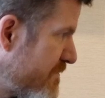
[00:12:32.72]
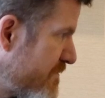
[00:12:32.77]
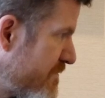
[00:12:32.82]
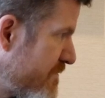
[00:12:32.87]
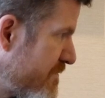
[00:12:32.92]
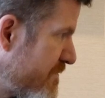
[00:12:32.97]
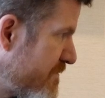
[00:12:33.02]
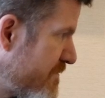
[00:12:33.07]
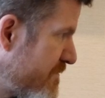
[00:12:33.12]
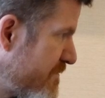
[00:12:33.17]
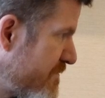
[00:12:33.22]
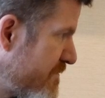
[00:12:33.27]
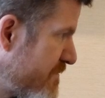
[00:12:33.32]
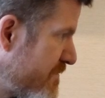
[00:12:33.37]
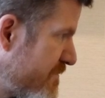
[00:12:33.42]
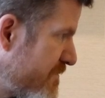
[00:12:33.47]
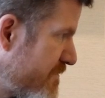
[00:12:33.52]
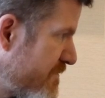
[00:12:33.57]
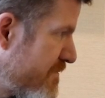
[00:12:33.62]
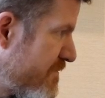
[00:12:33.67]

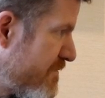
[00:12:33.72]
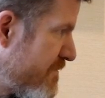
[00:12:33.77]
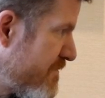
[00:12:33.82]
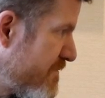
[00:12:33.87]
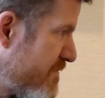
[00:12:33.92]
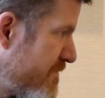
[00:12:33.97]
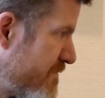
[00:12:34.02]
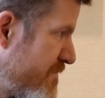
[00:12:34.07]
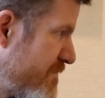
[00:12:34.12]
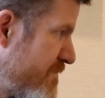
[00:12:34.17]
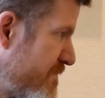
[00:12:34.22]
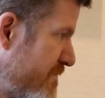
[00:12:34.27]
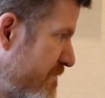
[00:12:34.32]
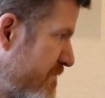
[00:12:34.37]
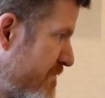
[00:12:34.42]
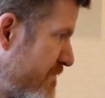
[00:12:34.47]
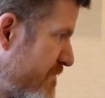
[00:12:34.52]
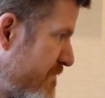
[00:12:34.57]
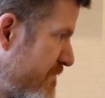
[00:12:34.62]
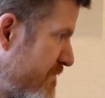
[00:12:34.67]

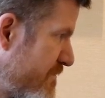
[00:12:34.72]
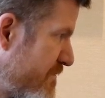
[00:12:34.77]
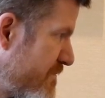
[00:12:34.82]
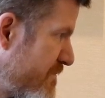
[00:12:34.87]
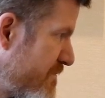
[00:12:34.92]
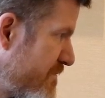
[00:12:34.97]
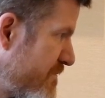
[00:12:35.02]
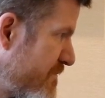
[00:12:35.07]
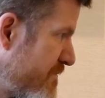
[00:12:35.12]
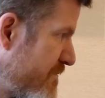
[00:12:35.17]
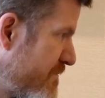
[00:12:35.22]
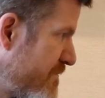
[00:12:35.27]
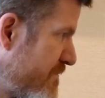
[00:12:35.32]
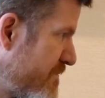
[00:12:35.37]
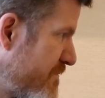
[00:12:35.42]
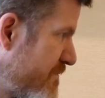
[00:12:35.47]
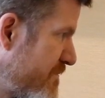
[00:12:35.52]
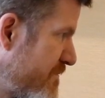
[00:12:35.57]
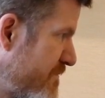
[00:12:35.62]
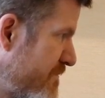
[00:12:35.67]

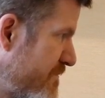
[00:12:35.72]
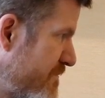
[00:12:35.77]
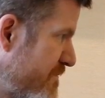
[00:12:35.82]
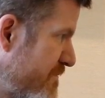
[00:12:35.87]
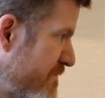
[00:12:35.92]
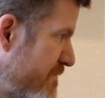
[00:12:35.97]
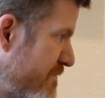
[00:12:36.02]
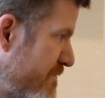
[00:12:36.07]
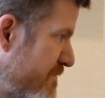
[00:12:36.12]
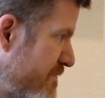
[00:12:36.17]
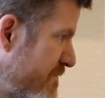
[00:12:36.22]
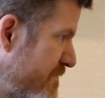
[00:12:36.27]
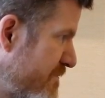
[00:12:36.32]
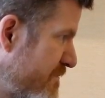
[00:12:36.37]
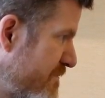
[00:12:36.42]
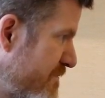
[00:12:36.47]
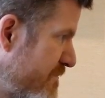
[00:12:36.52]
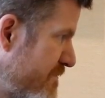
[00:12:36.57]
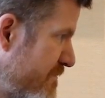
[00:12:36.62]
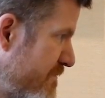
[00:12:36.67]

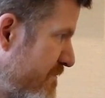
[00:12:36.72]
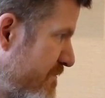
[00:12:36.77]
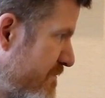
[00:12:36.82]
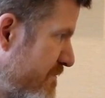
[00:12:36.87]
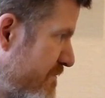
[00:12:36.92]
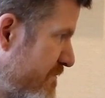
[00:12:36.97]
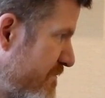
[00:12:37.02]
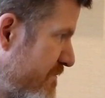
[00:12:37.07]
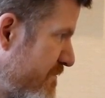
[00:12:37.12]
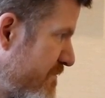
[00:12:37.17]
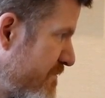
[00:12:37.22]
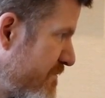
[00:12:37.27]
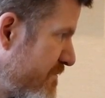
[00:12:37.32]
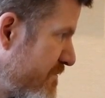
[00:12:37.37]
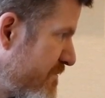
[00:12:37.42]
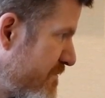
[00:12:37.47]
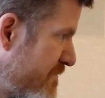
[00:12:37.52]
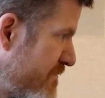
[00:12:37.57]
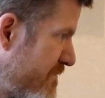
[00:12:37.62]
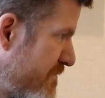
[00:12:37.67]

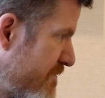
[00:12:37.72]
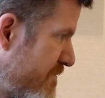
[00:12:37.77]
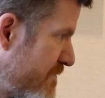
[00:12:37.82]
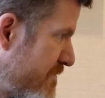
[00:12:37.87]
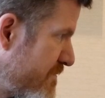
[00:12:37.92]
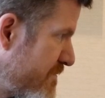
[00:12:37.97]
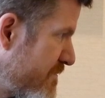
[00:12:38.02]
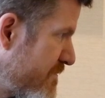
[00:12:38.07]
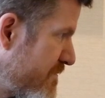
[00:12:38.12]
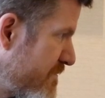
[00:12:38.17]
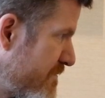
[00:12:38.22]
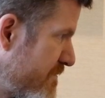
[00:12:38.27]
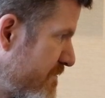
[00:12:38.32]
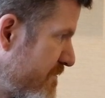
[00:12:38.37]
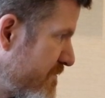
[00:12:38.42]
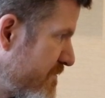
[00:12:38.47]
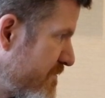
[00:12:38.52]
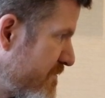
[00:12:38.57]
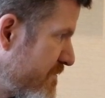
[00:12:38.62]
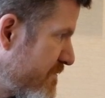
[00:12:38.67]

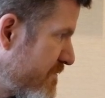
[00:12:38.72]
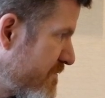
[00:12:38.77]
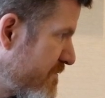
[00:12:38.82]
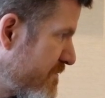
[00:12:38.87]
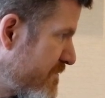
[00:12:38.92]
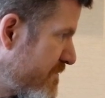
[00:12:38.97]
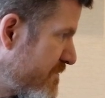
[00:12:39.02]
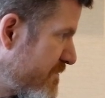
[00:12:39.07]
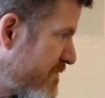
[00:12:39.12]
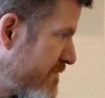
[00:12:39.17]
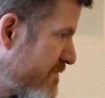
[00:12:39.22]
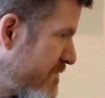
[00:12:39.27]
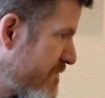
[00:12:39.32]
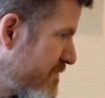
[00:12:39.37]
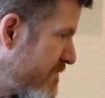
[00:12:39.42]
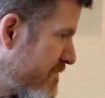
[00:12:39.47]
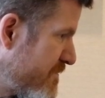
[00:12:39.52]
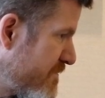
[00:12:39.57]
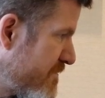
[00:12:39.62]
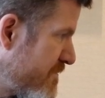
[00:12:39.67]

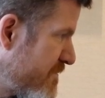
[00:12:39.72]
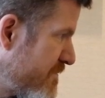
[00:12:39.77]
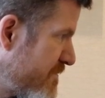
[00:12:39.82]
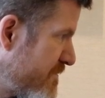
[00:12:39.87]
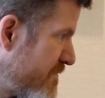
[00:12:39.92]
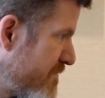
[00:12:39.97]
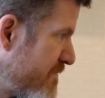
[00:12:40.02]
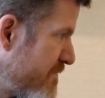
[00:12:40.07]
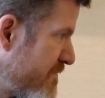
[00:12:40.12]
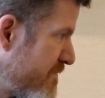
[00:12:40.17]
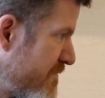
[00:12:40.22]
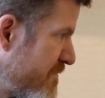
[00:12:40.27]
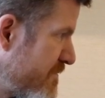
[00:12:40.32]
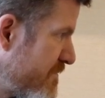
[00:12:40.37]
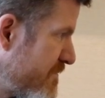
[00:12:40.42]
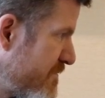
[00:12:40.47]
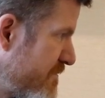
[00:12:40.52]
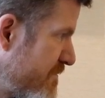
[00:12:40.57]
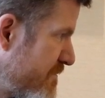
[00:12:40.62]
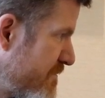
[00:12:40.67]
No words are spoken by the person on screen.